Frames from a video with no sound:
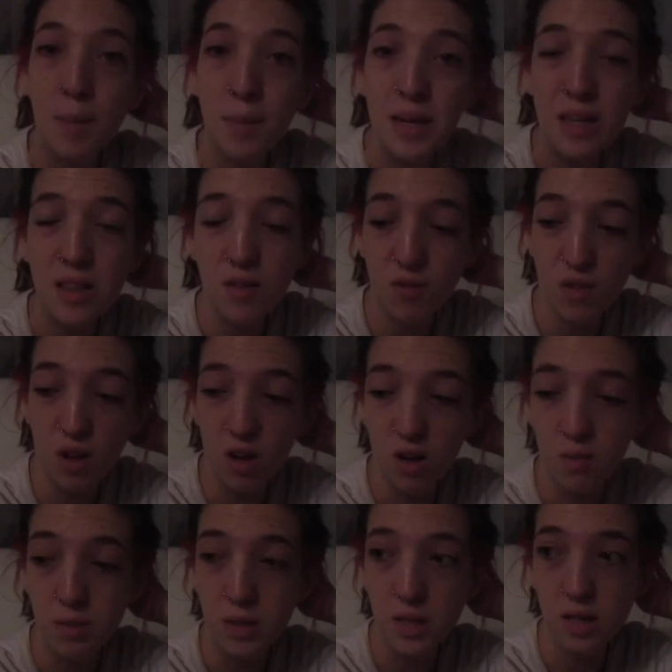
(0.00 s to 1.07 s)
going to end the vlog
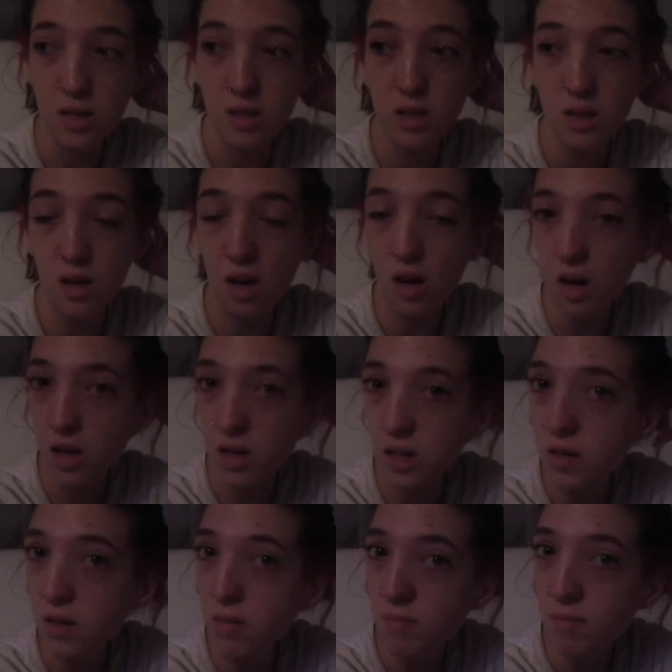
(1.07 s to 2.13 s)
because I
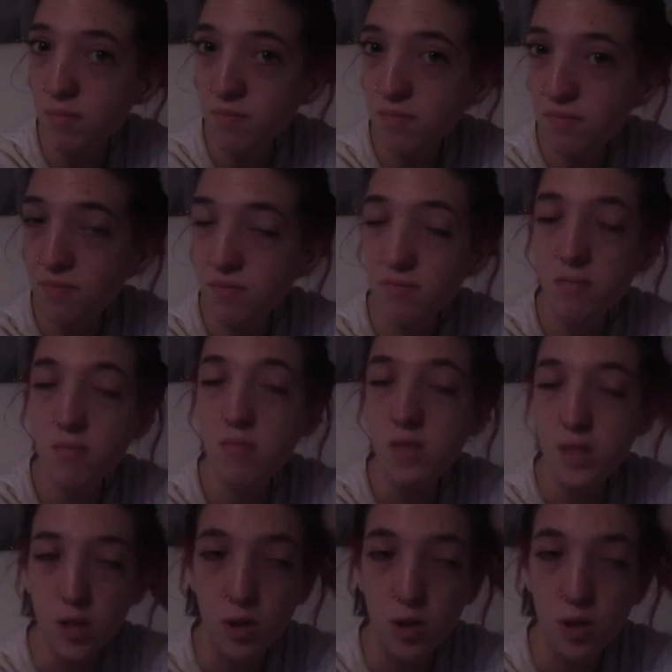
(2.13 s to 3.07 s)
am so